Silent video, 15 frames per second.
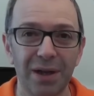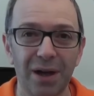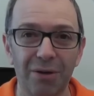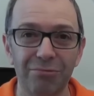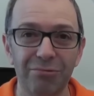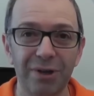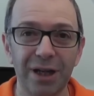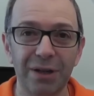I
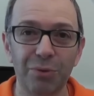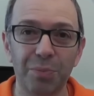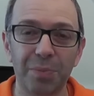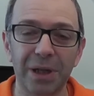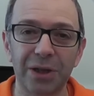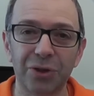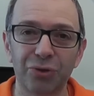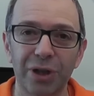really would
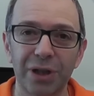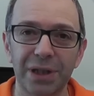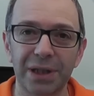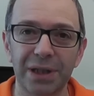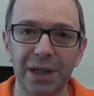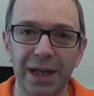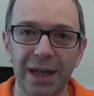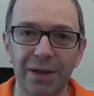be
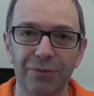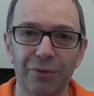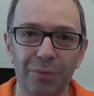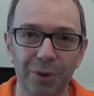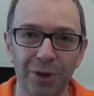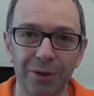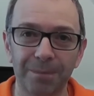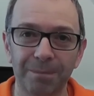interested to hear
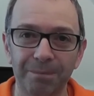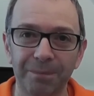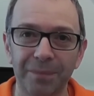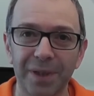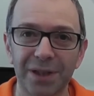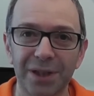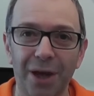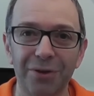from you.
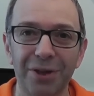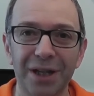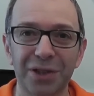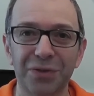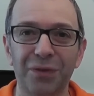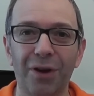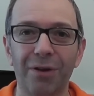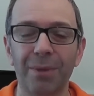So
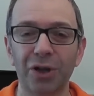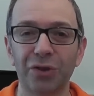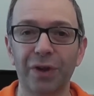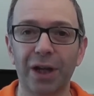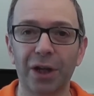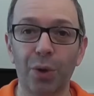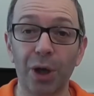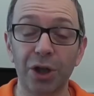thanks very much for
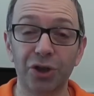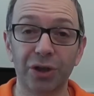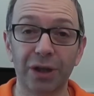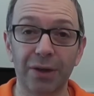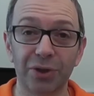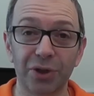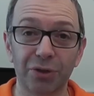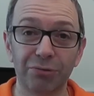that question,
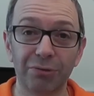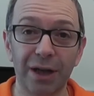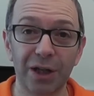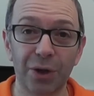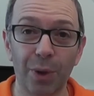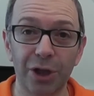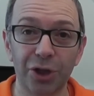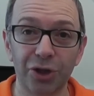that was a great
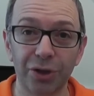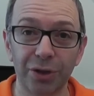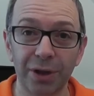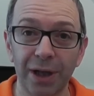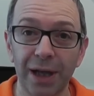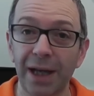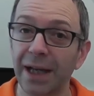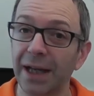question.
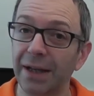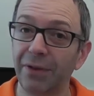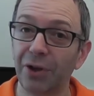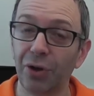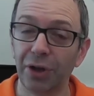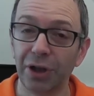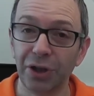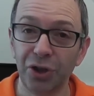If
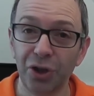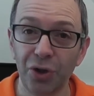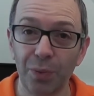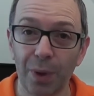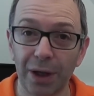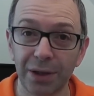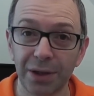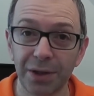you've got any new
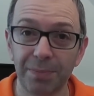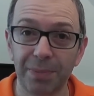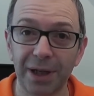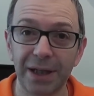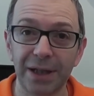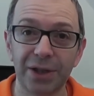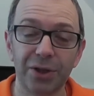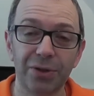ones,
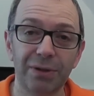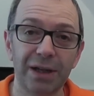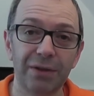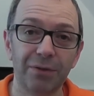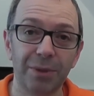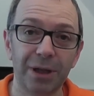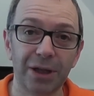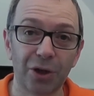please do
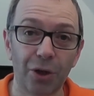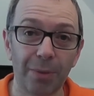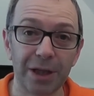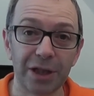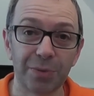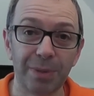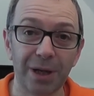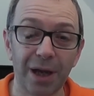leave them in the
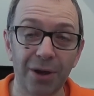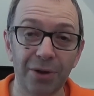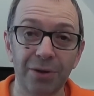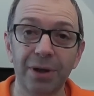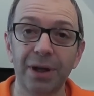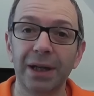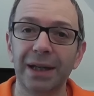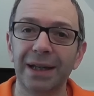comments below,
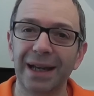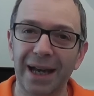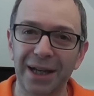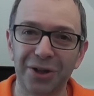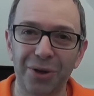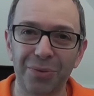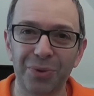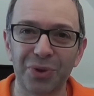
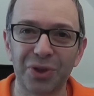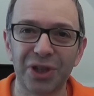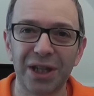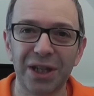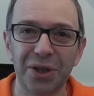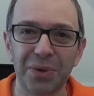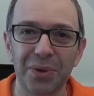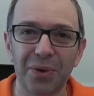and I will
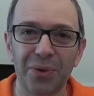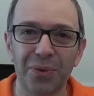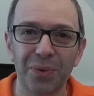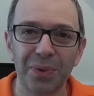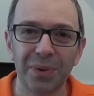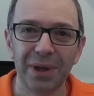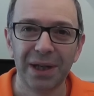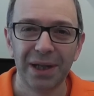see you all
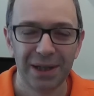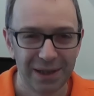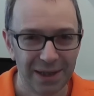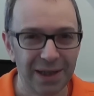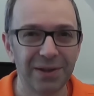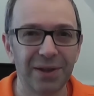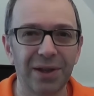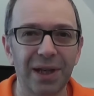
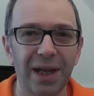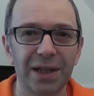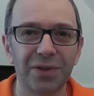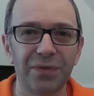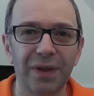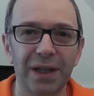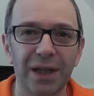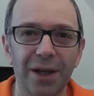in the
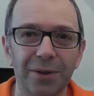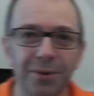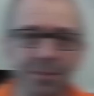next video.